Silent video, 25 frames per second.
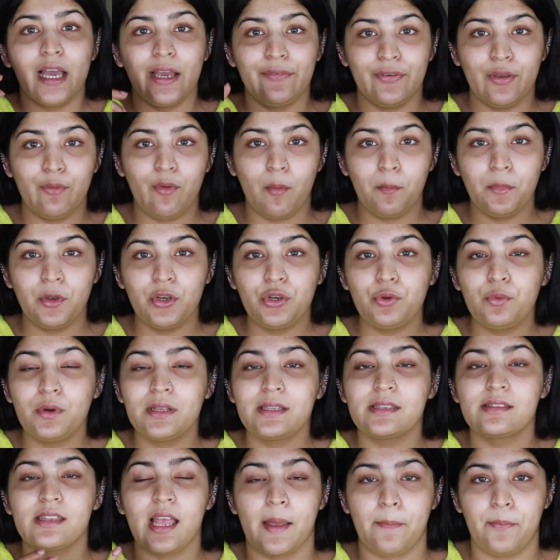If you want me to do
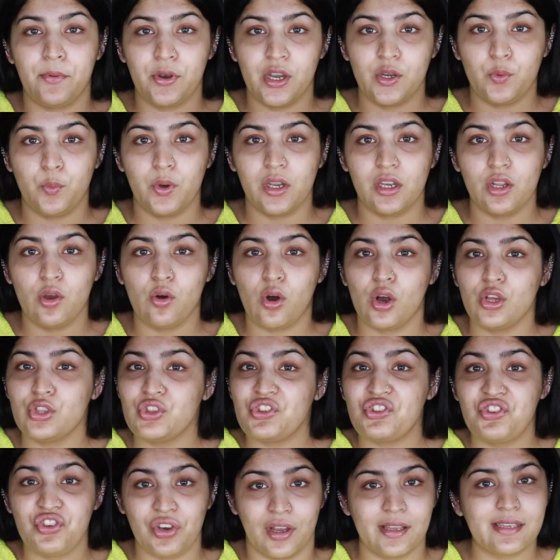a separate video
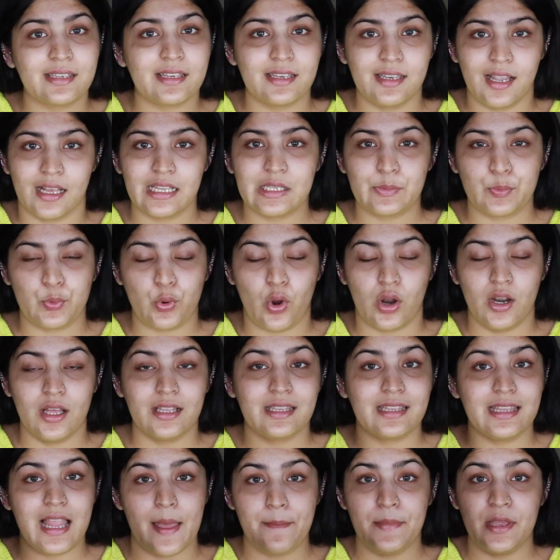on just Luxe
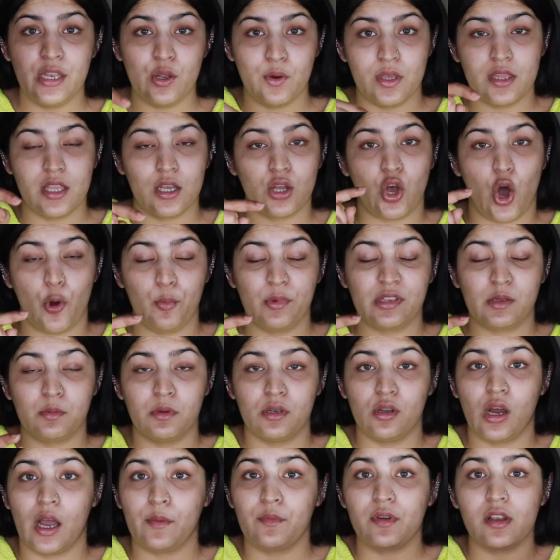products, let me know in the comments
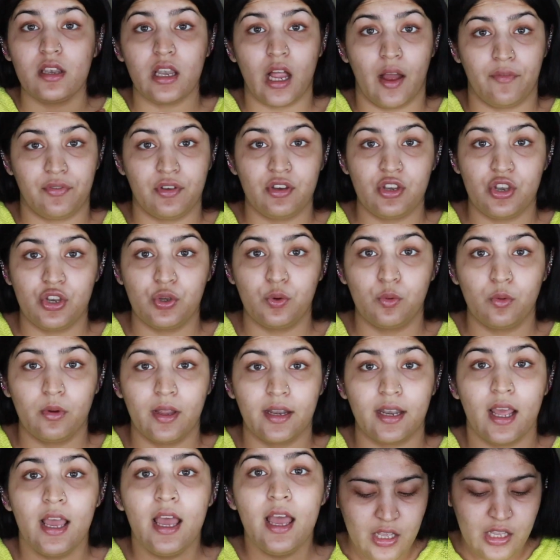below. I would love to do
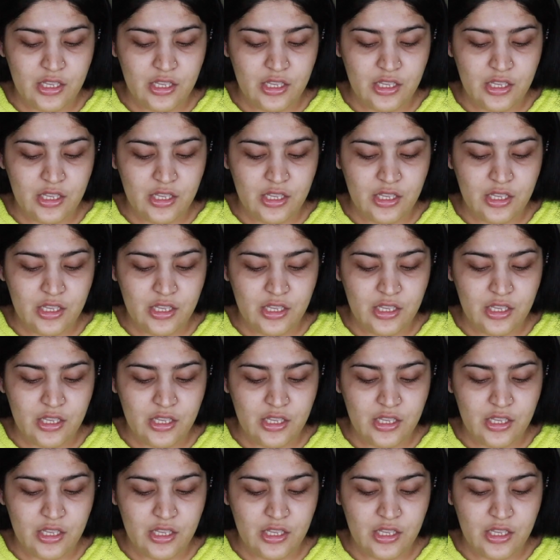it.